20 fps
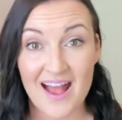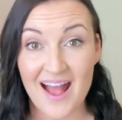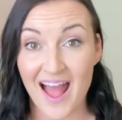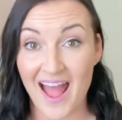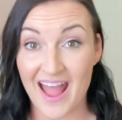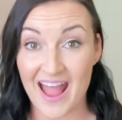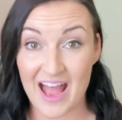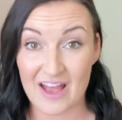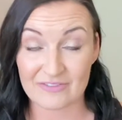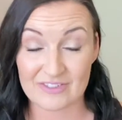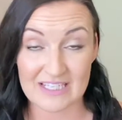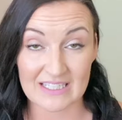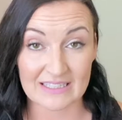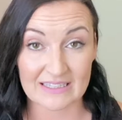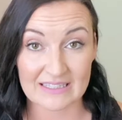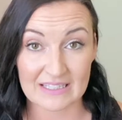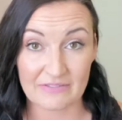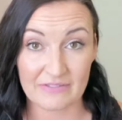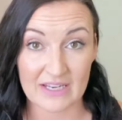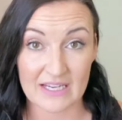I have to
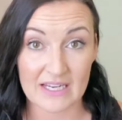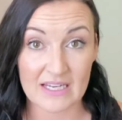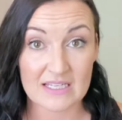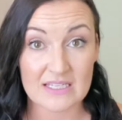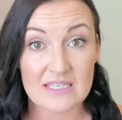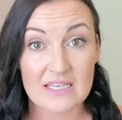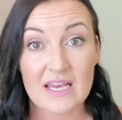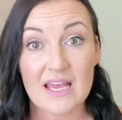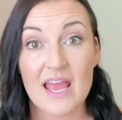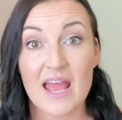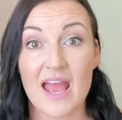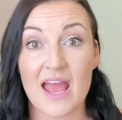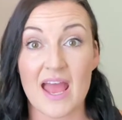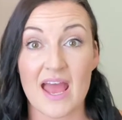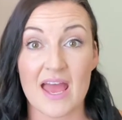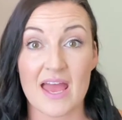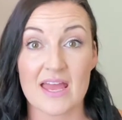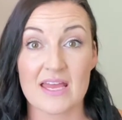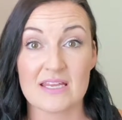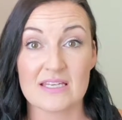live in it,
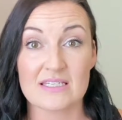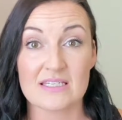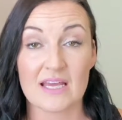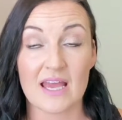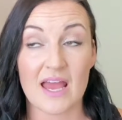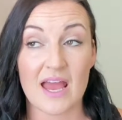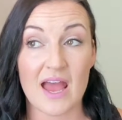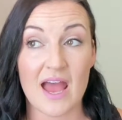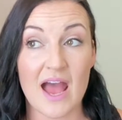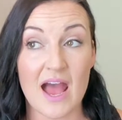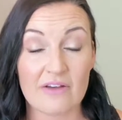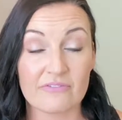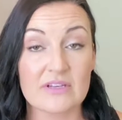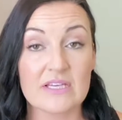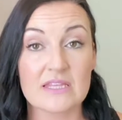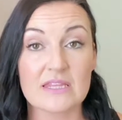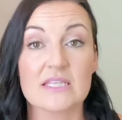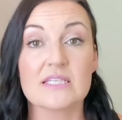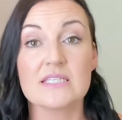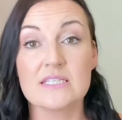and
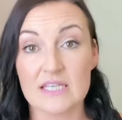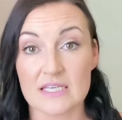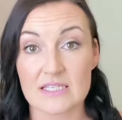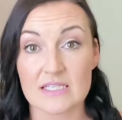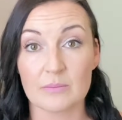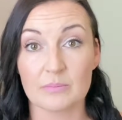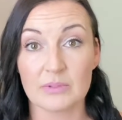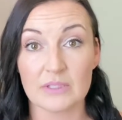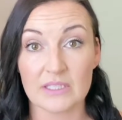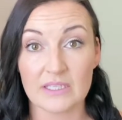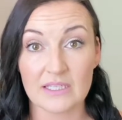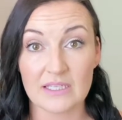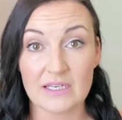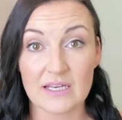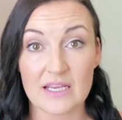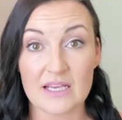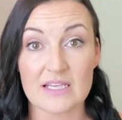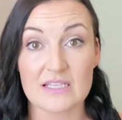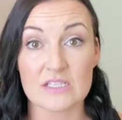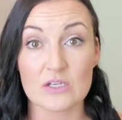having the discipline
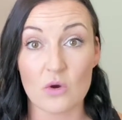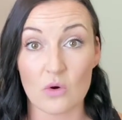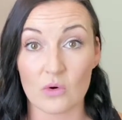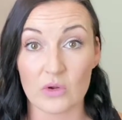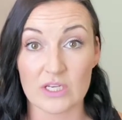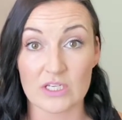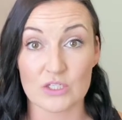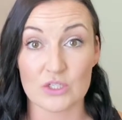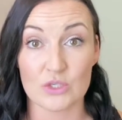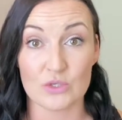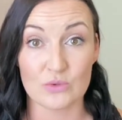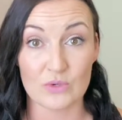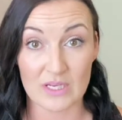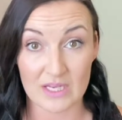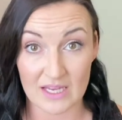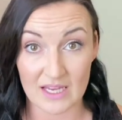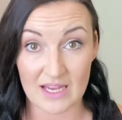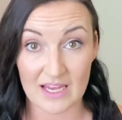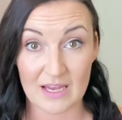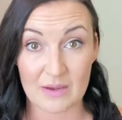is going to
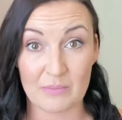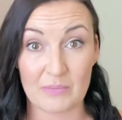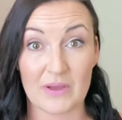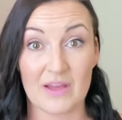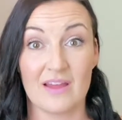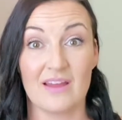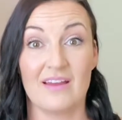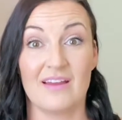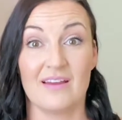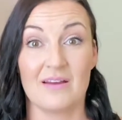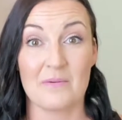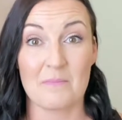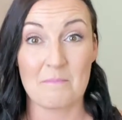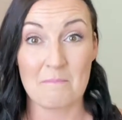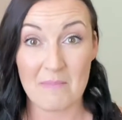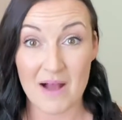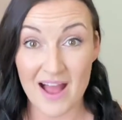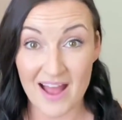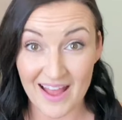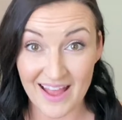keep
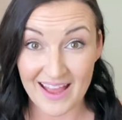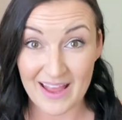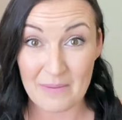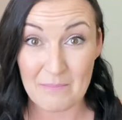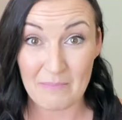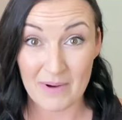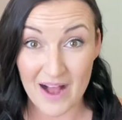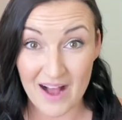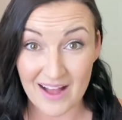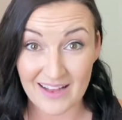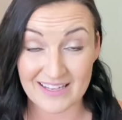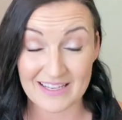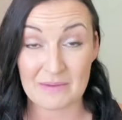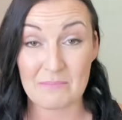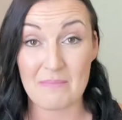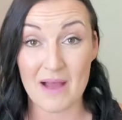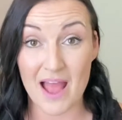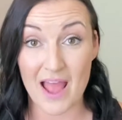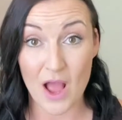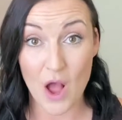my body,
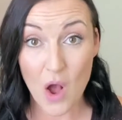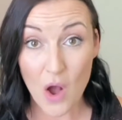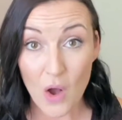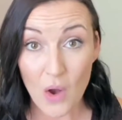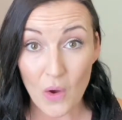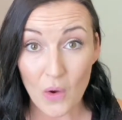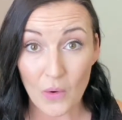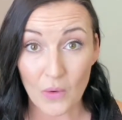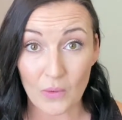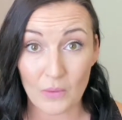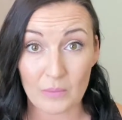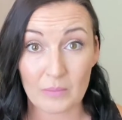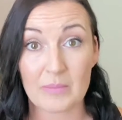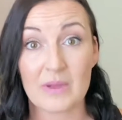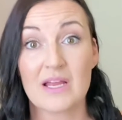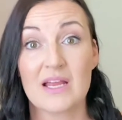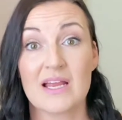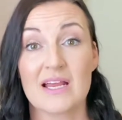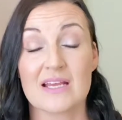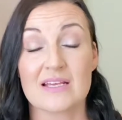my home,
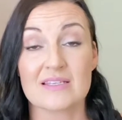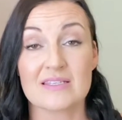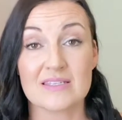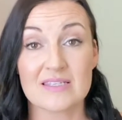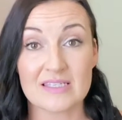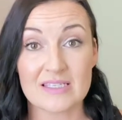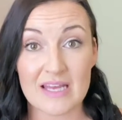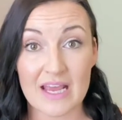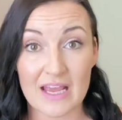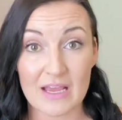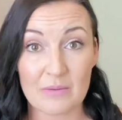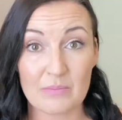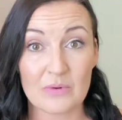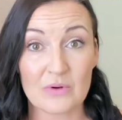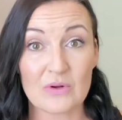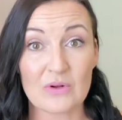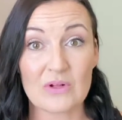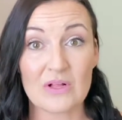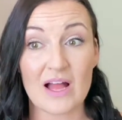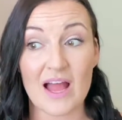
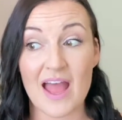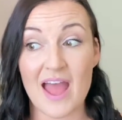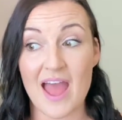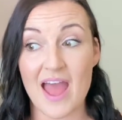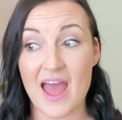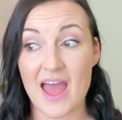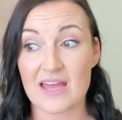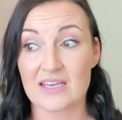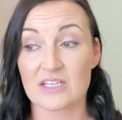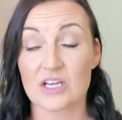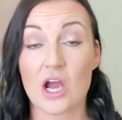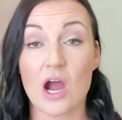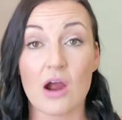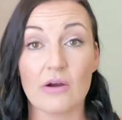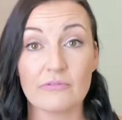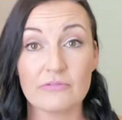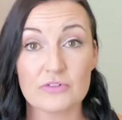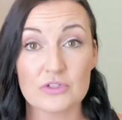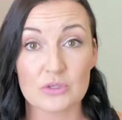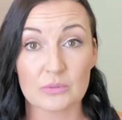stable and
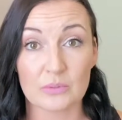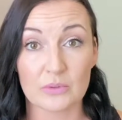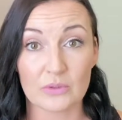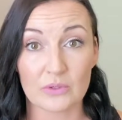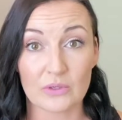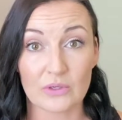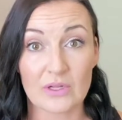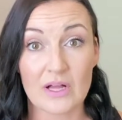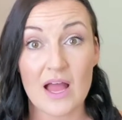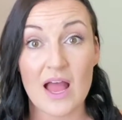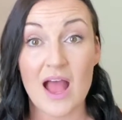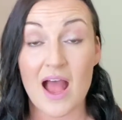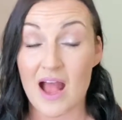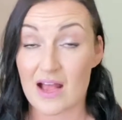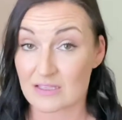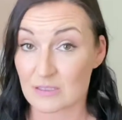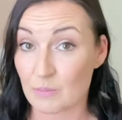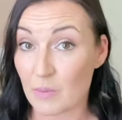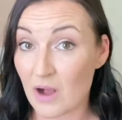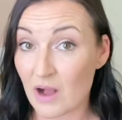comfortable
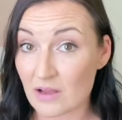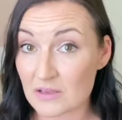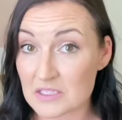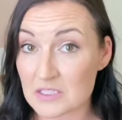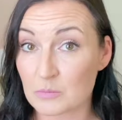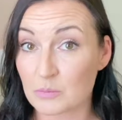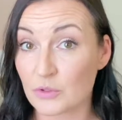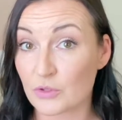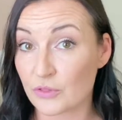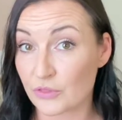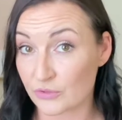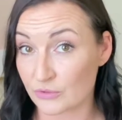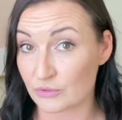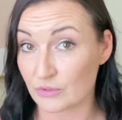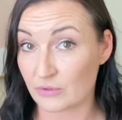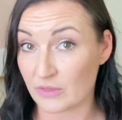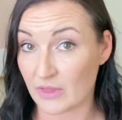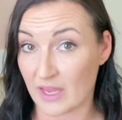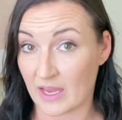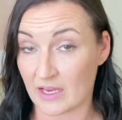as possible
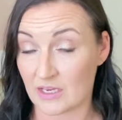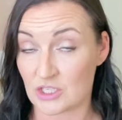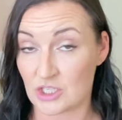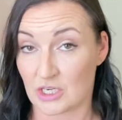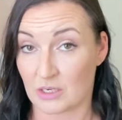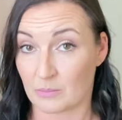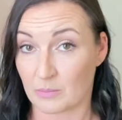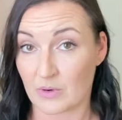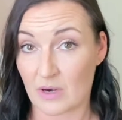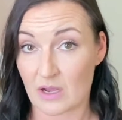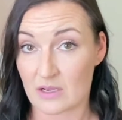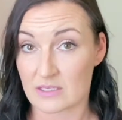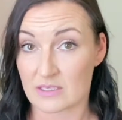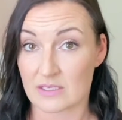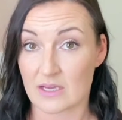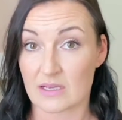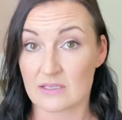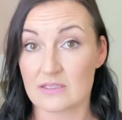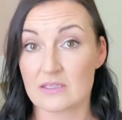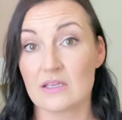through the aging
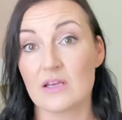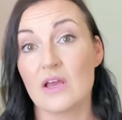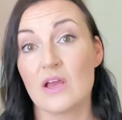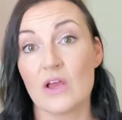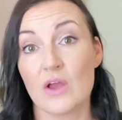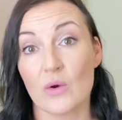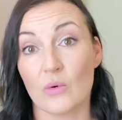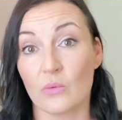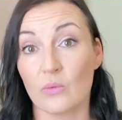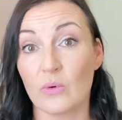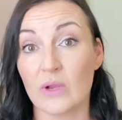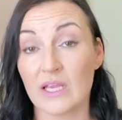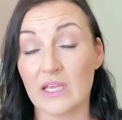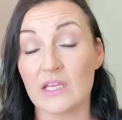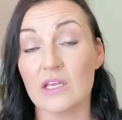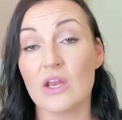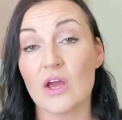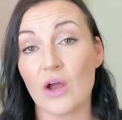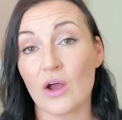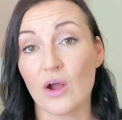process. We
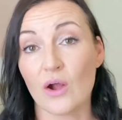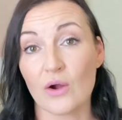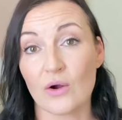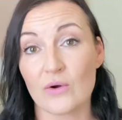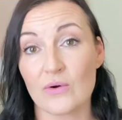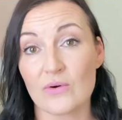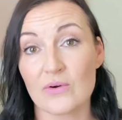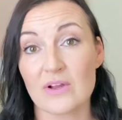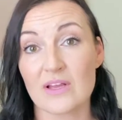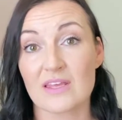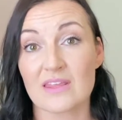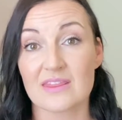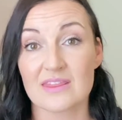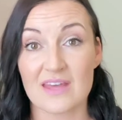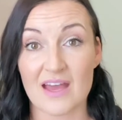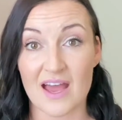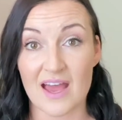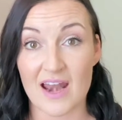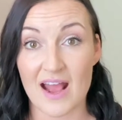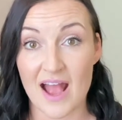know
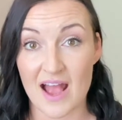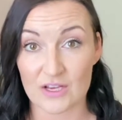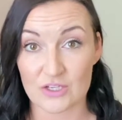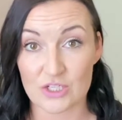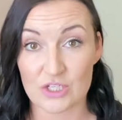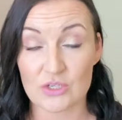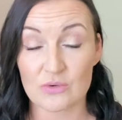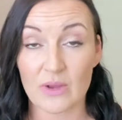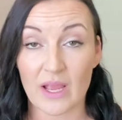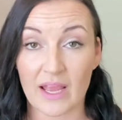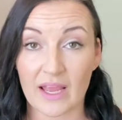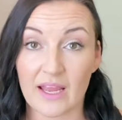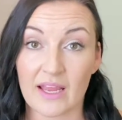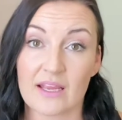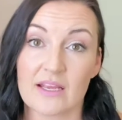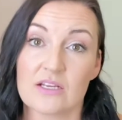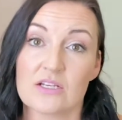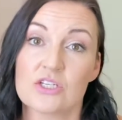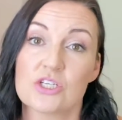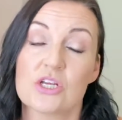that as you
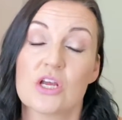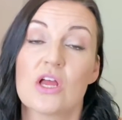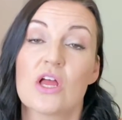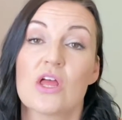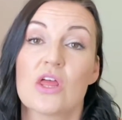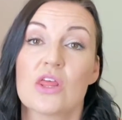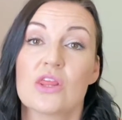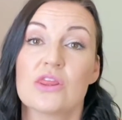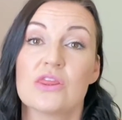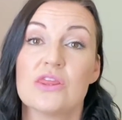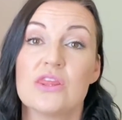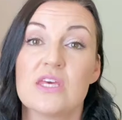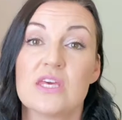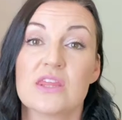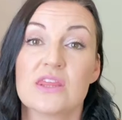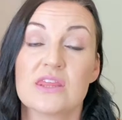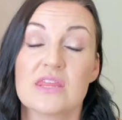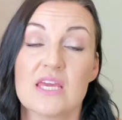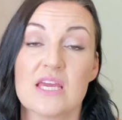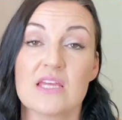age, the
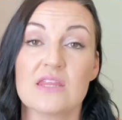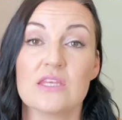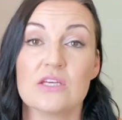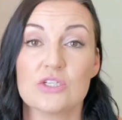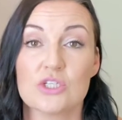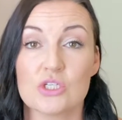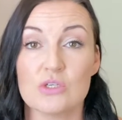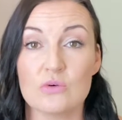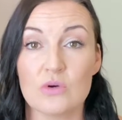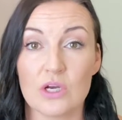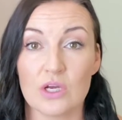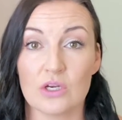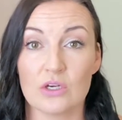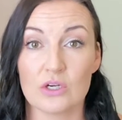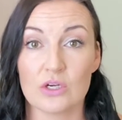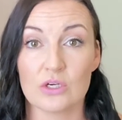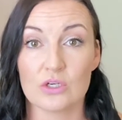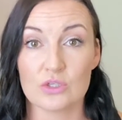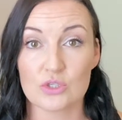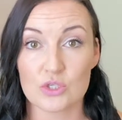thing that you can
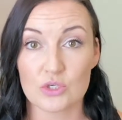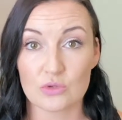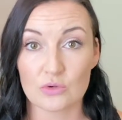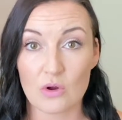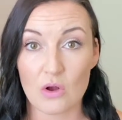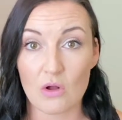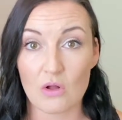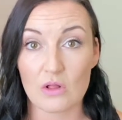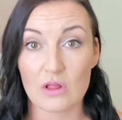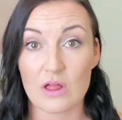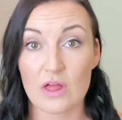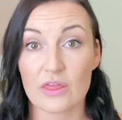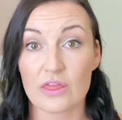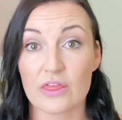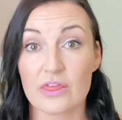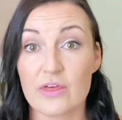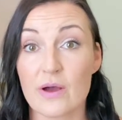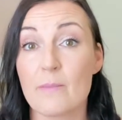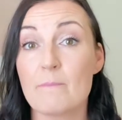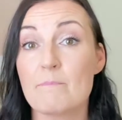control
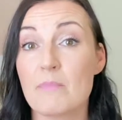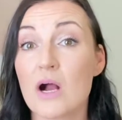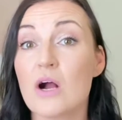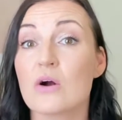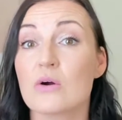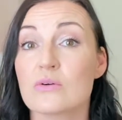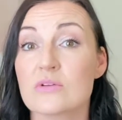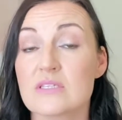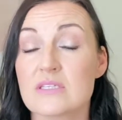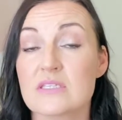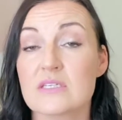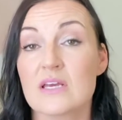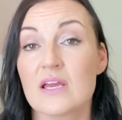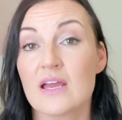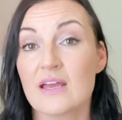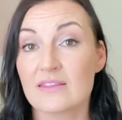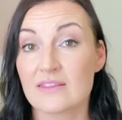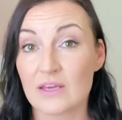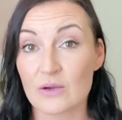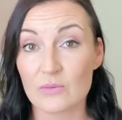the most,
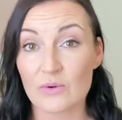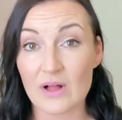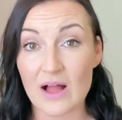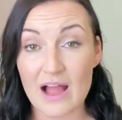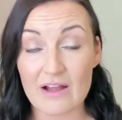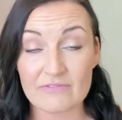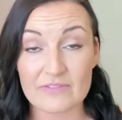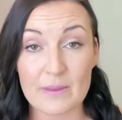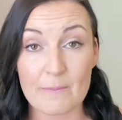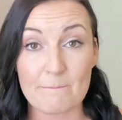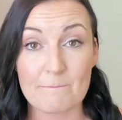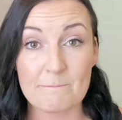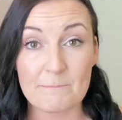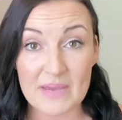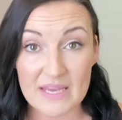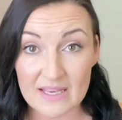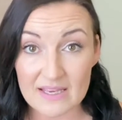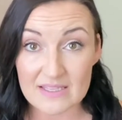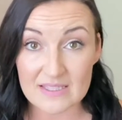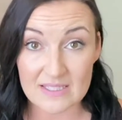that will have the
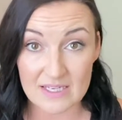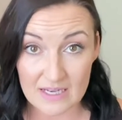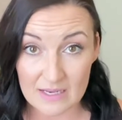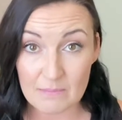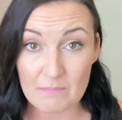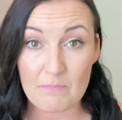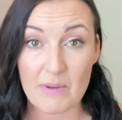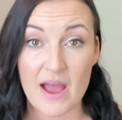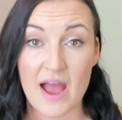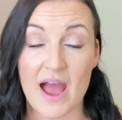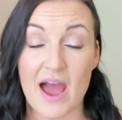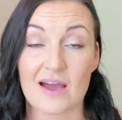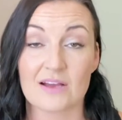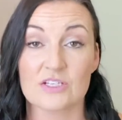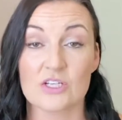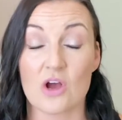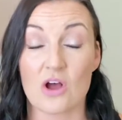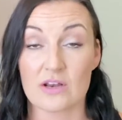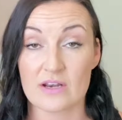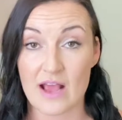biggest
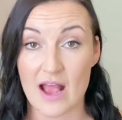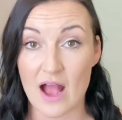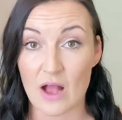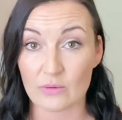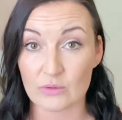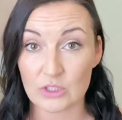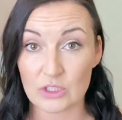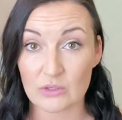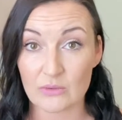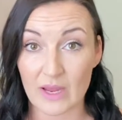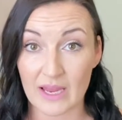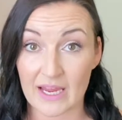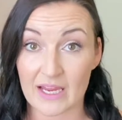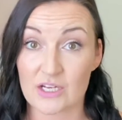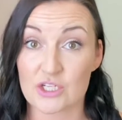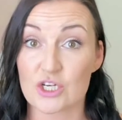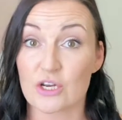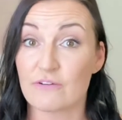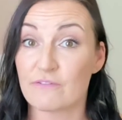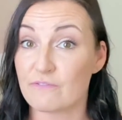impact on how you
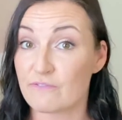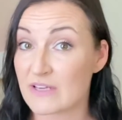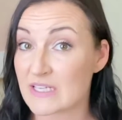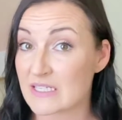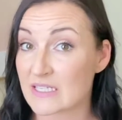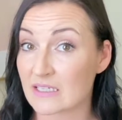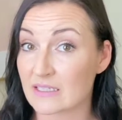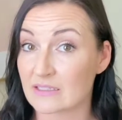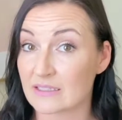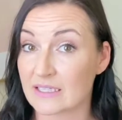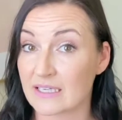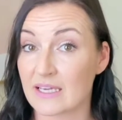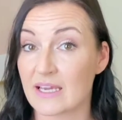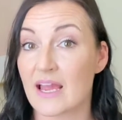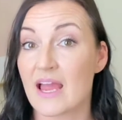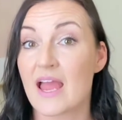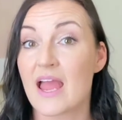age physically